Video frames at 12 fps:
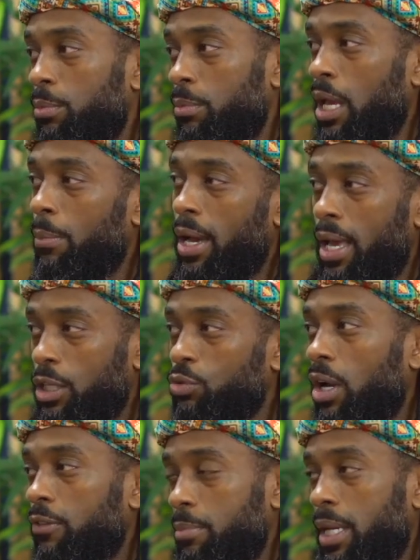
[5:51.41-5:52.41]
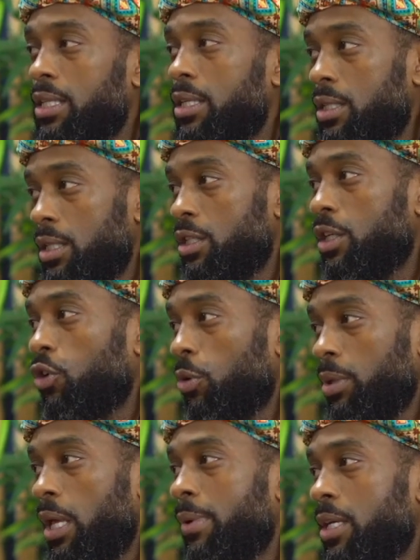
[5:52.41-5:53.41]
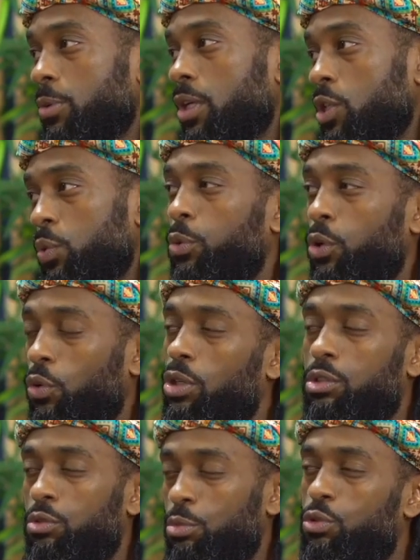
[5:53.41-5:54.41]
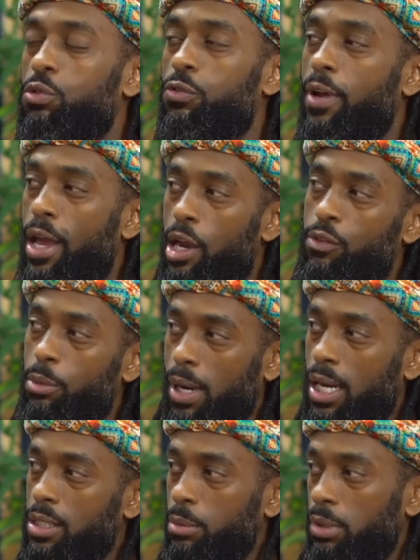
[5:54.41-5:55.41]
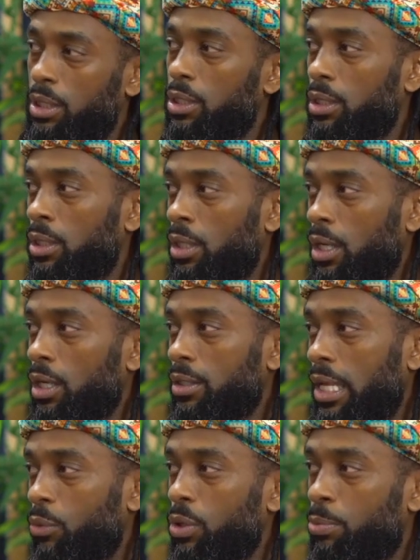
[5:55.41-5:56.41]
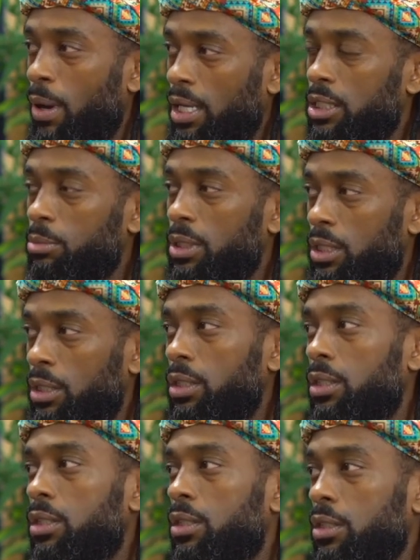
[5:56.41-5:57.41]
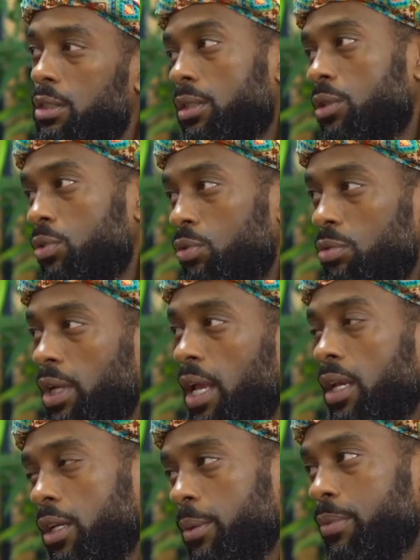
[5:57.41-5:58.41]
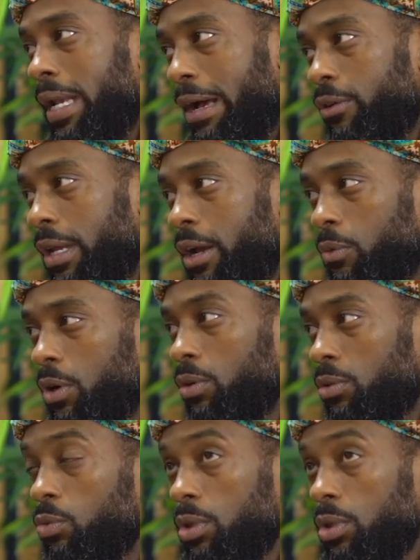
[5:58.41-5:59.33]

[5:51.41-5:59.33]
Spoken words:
Okay. Me and my ex-wife made the decision to go to plant-based because we were going to remove every possibility that we possibly could to end up down that road.